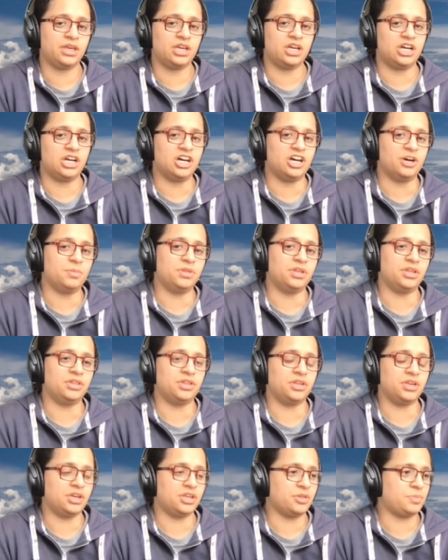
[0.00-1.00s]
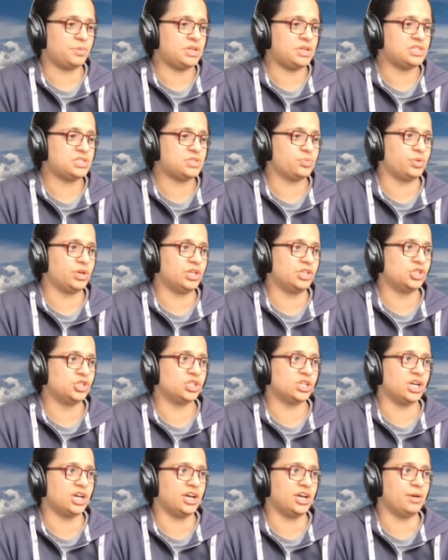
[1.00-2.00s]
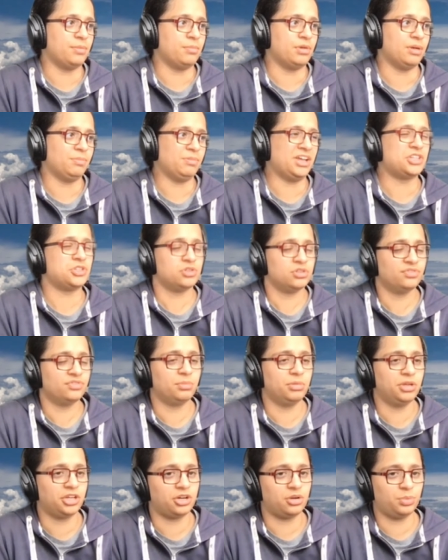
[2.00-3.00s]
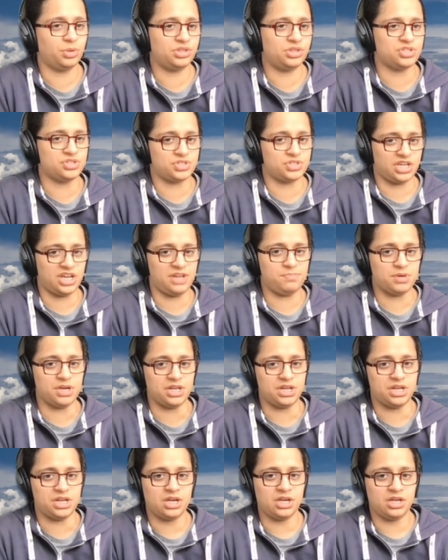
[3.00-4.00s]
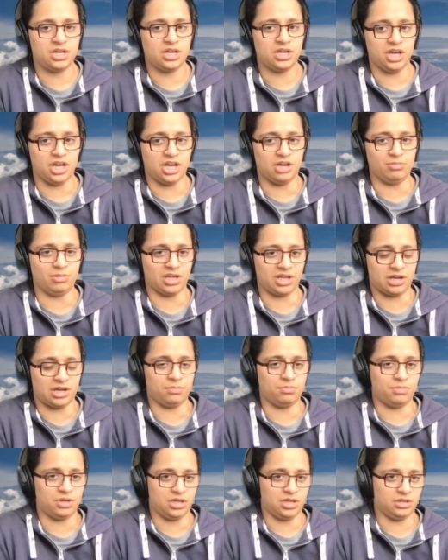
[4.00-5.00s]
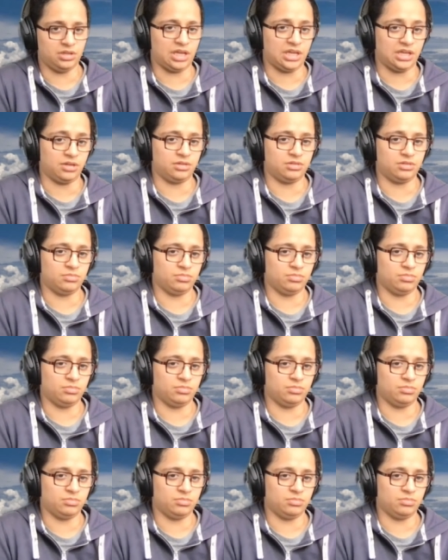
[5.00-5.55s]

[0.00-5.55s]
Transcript: Um, and then the other piece, which um, I'm not too familiar with just yet, but um, like I'm, I,